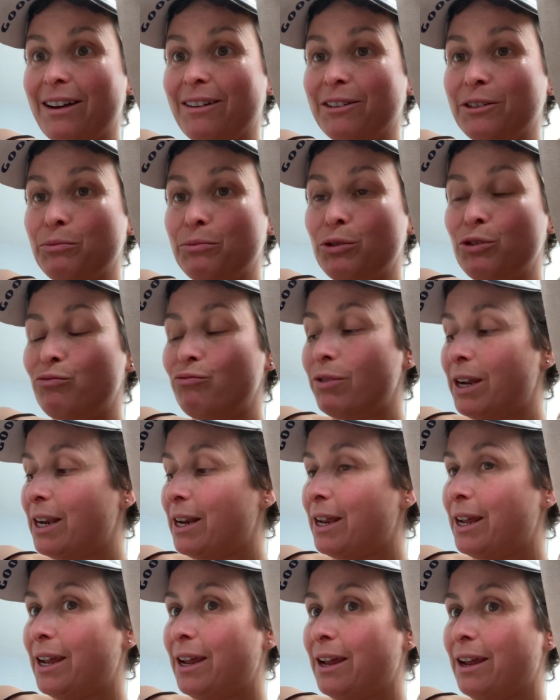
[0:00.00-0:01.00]
and I was
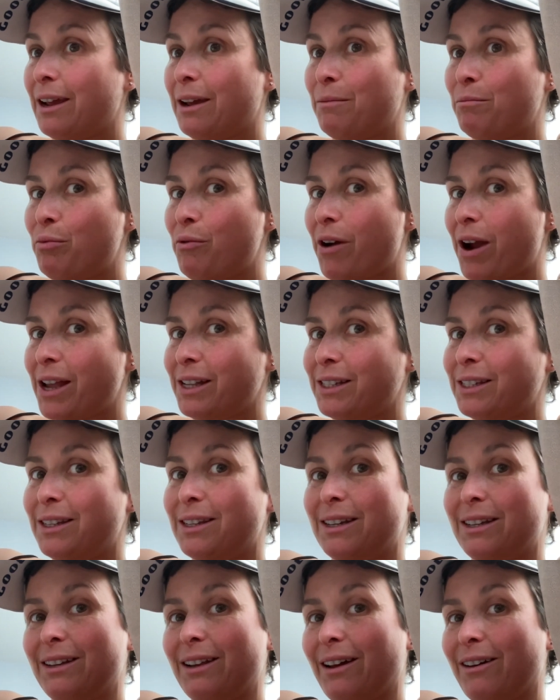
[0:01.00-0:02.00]
really
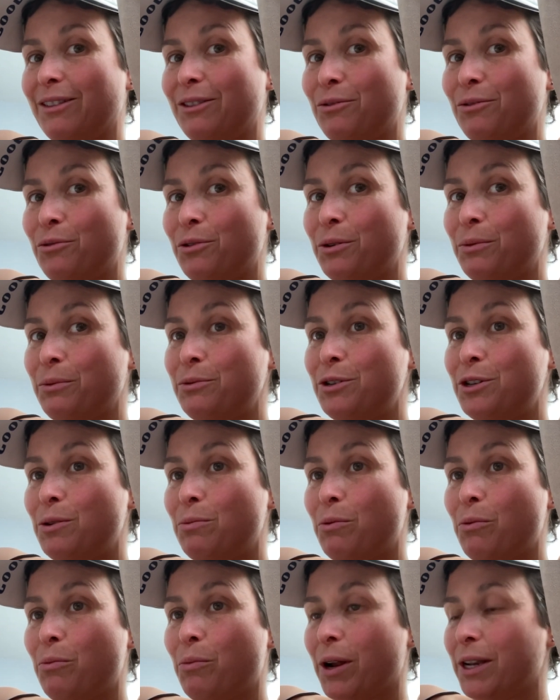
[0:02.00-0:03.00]
impressed and I thought
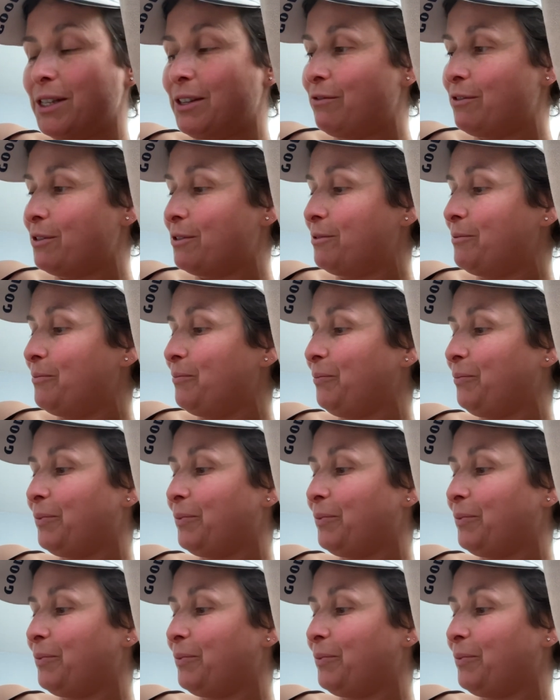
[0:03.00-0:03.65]
you were wonderful.